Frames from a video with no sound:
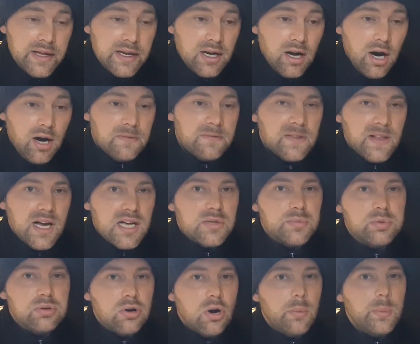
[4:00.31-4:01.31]
then after that, it's
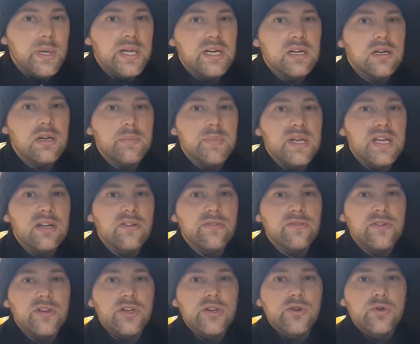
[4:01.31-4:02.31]
probably going to be a
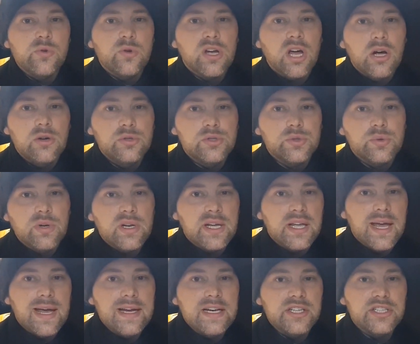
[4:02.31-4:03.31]
few coastal
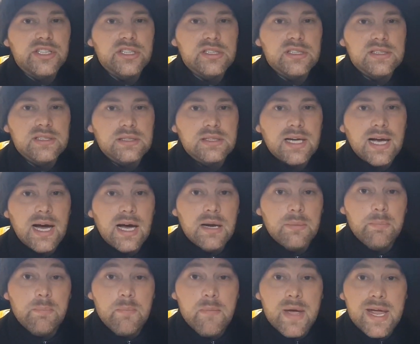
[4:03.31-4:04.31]
locations
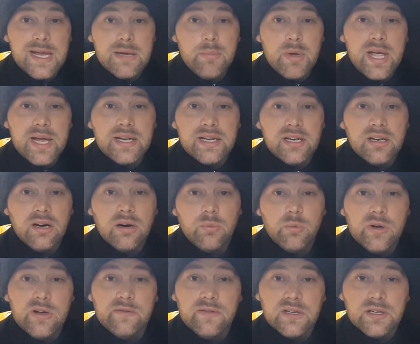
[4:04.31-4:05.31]
and maybe ending up
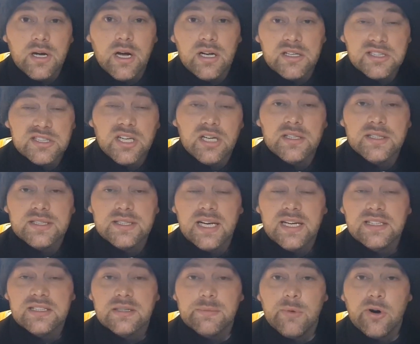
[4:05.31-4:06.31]
with a
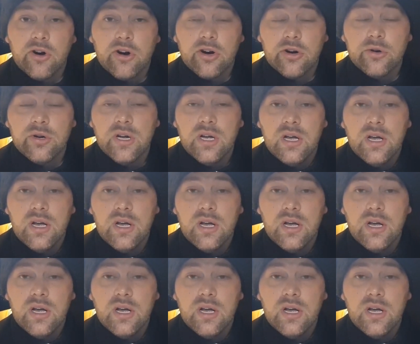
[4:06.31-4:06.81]
sunset tomorrow